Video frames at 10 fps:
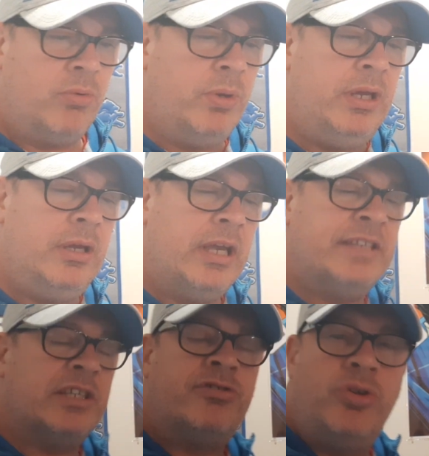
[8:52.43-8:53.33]

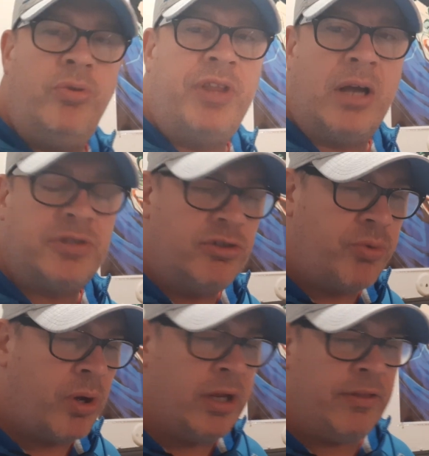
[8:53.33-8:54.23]
it's a
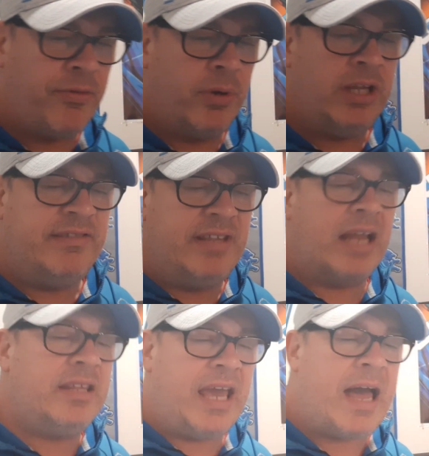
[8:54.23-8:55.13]
2023
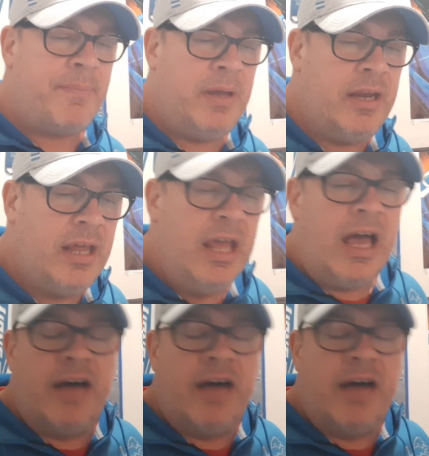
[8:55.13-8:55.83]
dead cap hit